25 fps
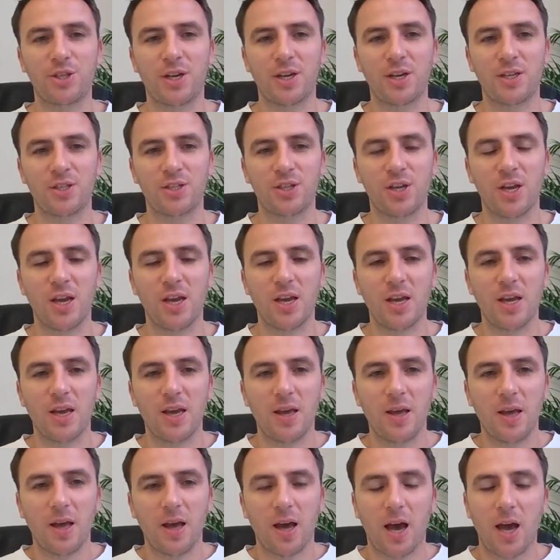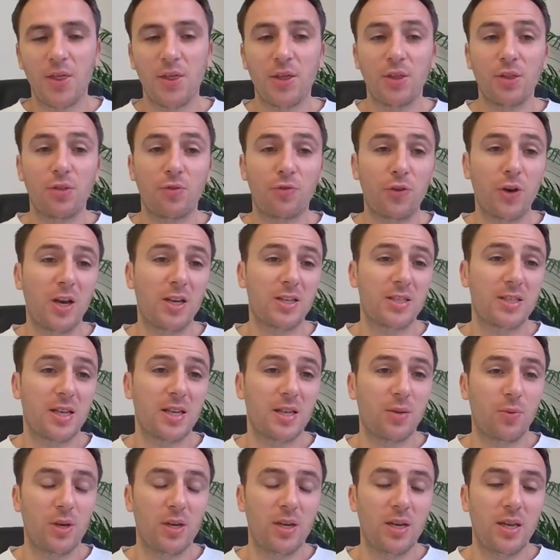change. I think
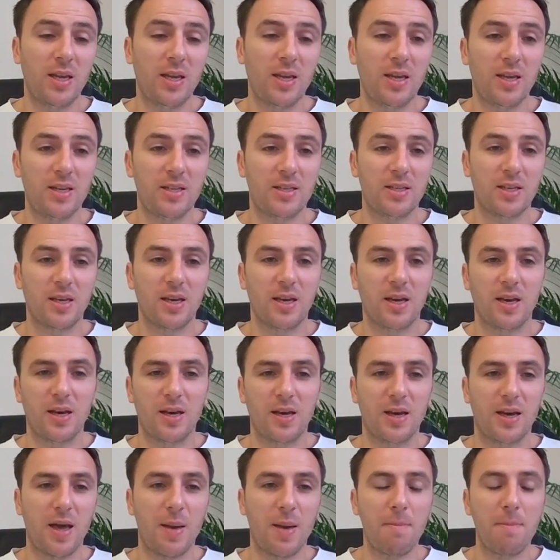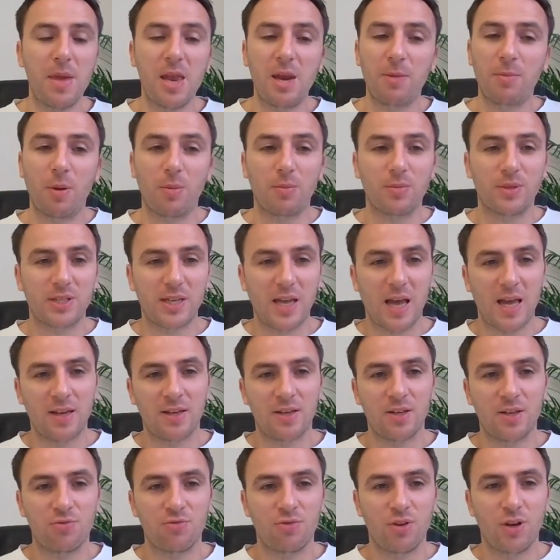firstly, we need a minimum
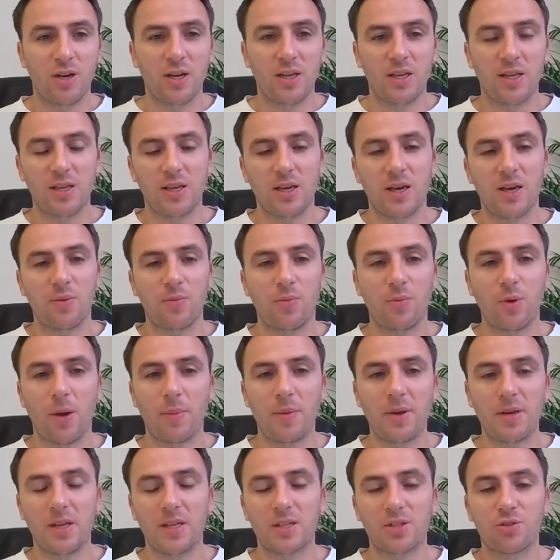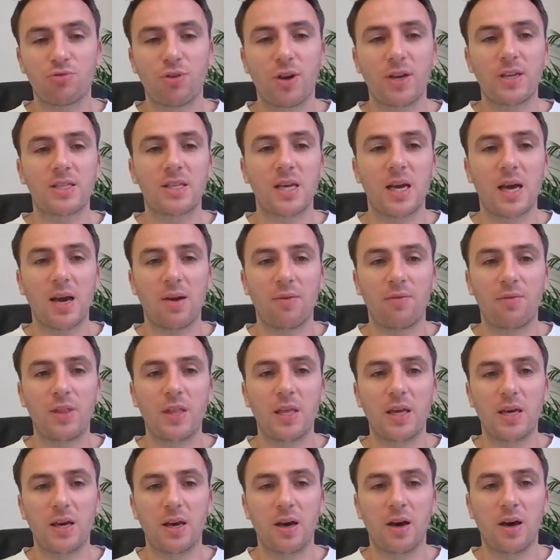standard, really. It's great to have
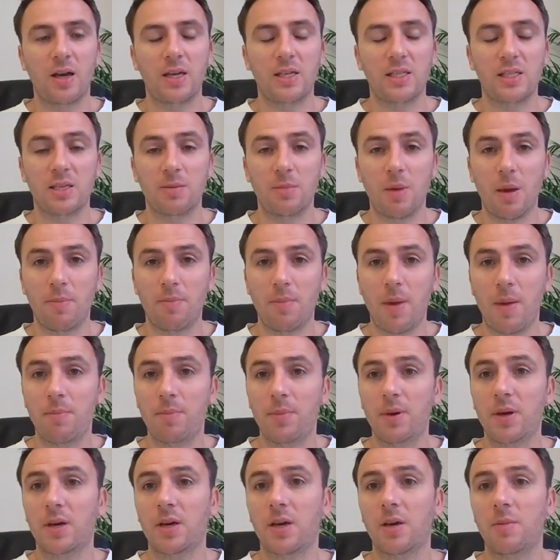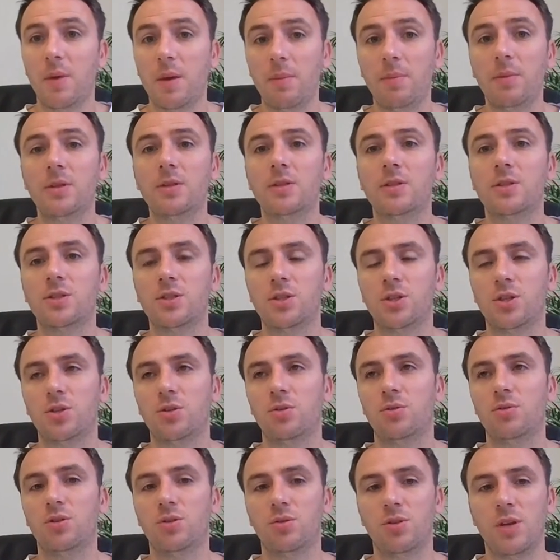the ICMM member commitments
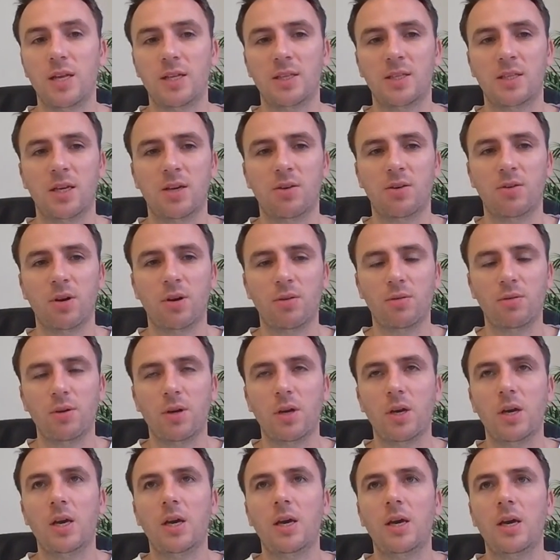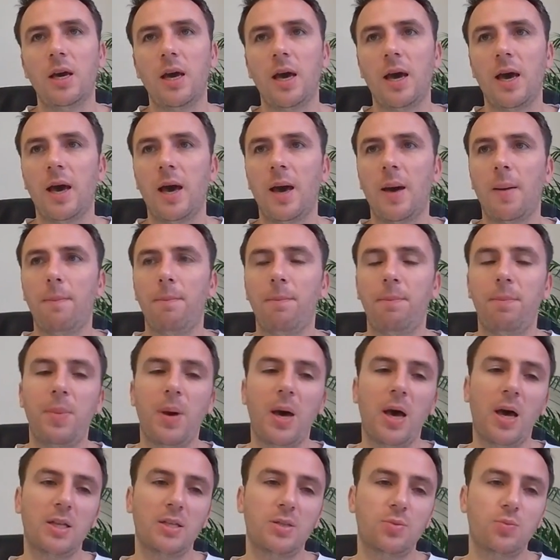to net zero,
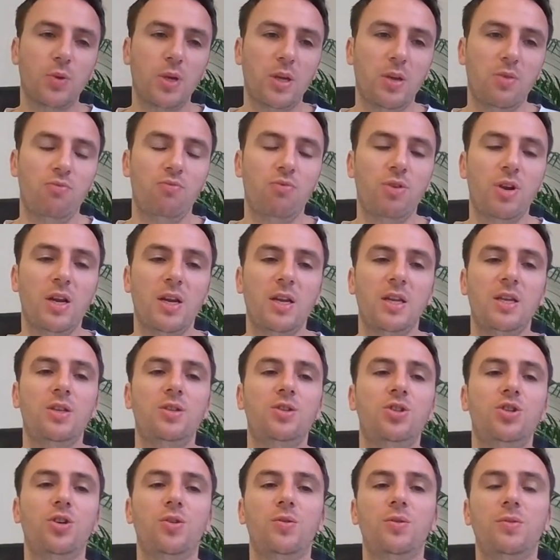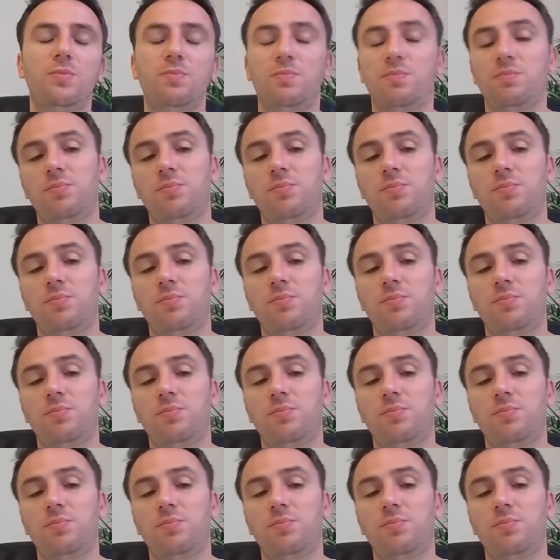but we really should